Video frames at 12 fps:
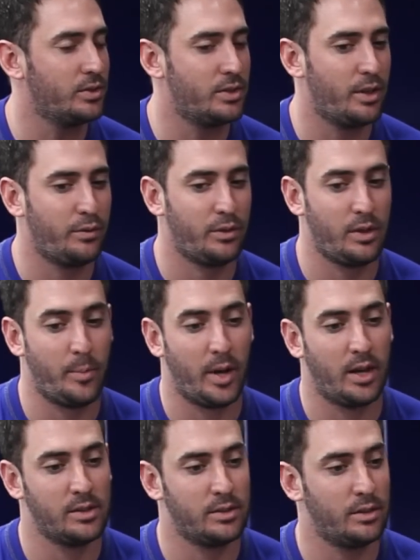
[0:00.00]
definitely a
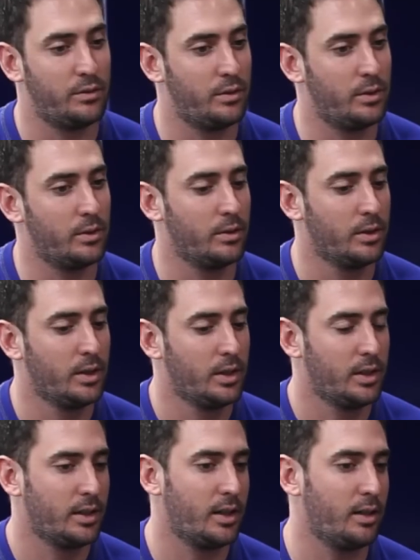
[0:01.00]
positive
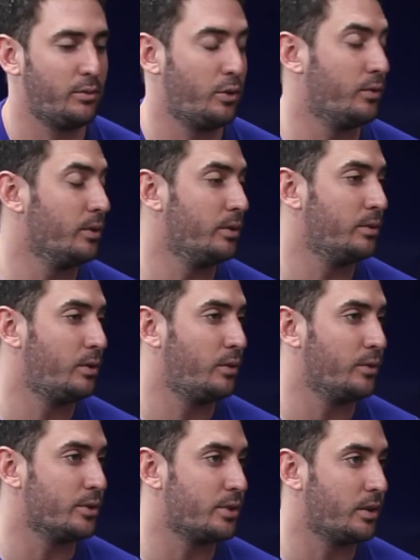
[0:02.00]
and kind of
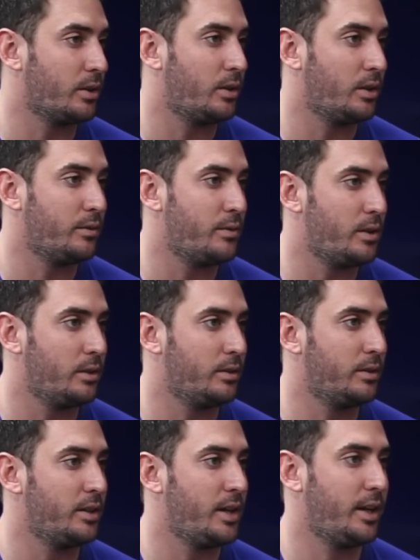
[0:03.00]
overtook all
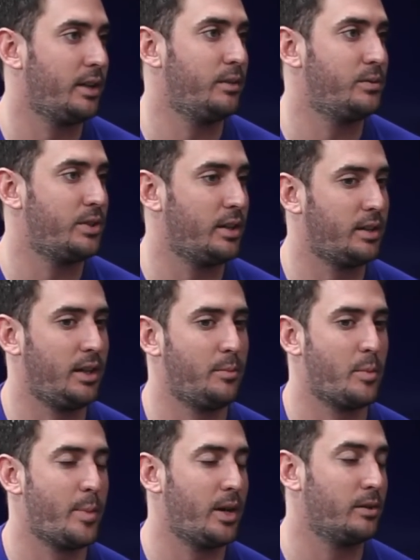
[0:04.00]
of the negatives that
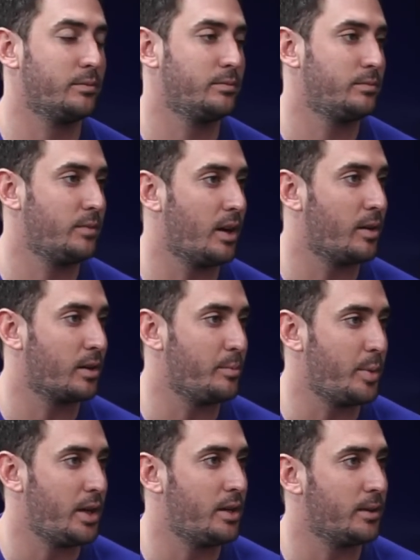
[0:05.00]
came about not
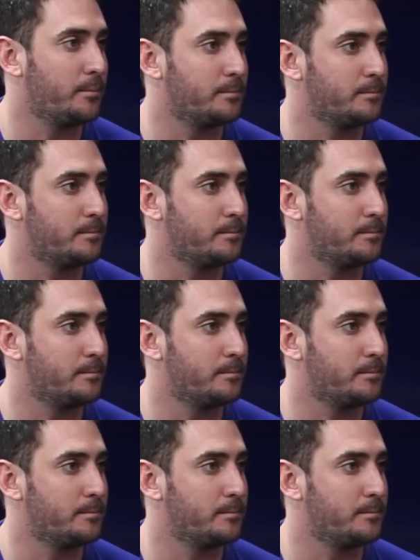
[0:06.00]
competing.